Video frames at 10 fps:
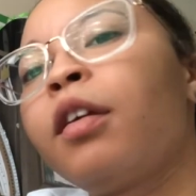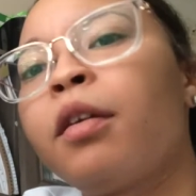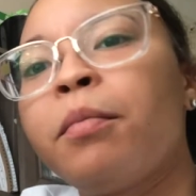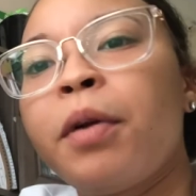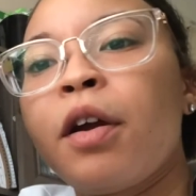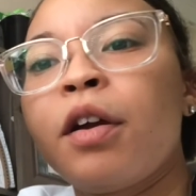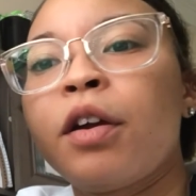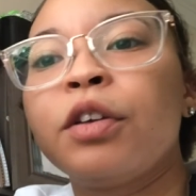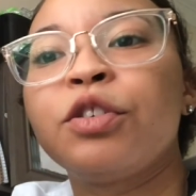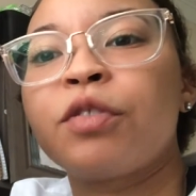compare and
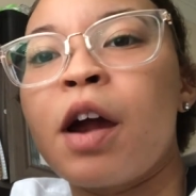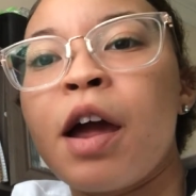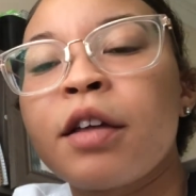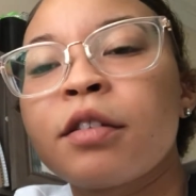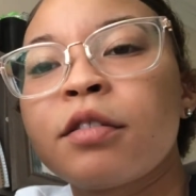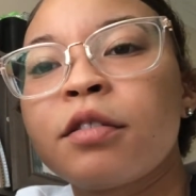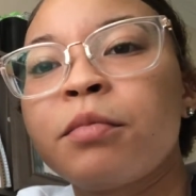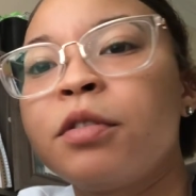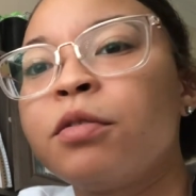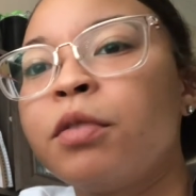contrast
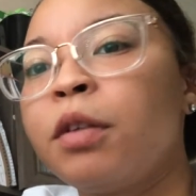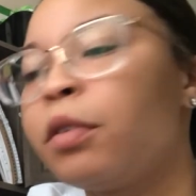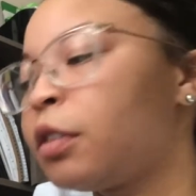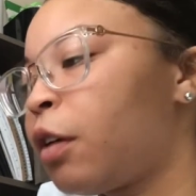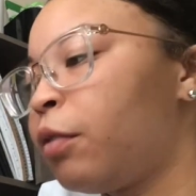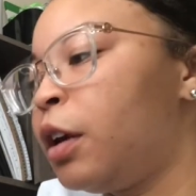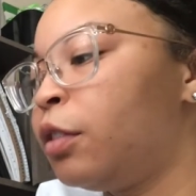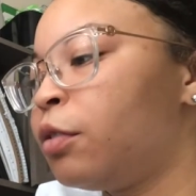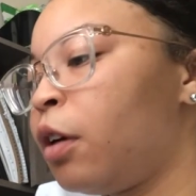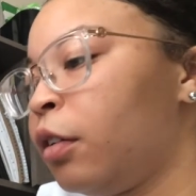between, once I read
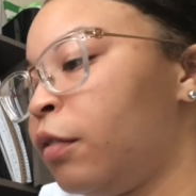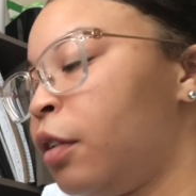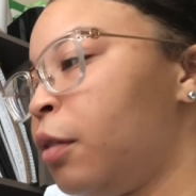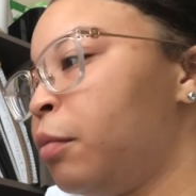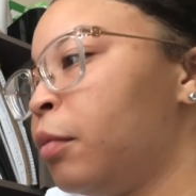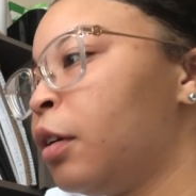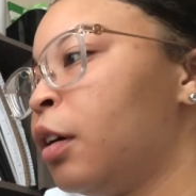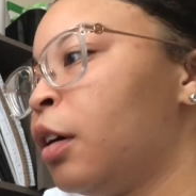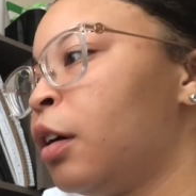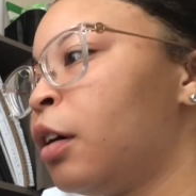through all of them,
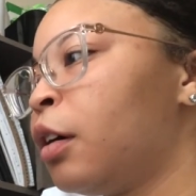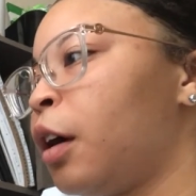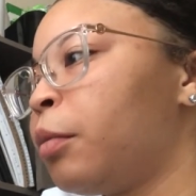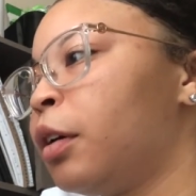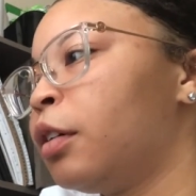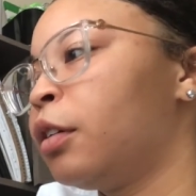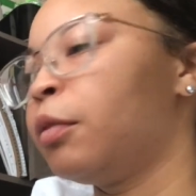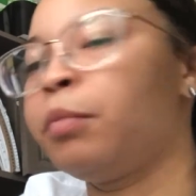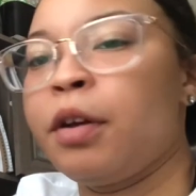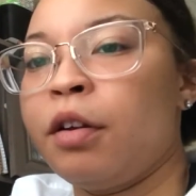I'm gonna
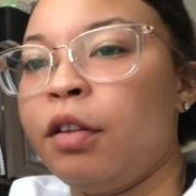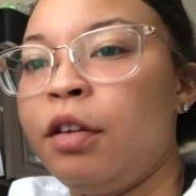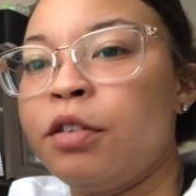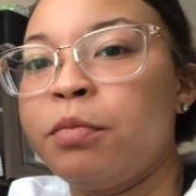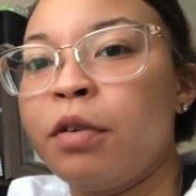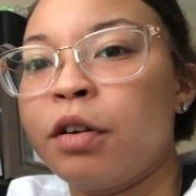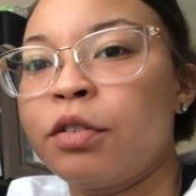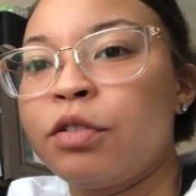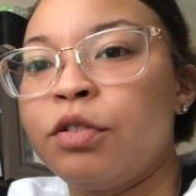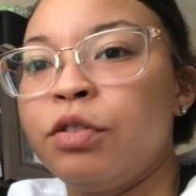compare these
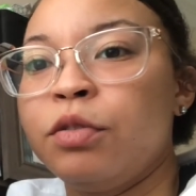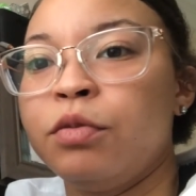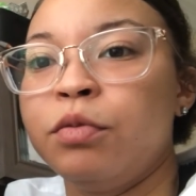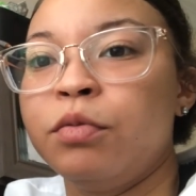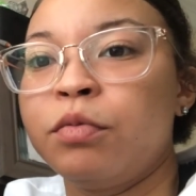books to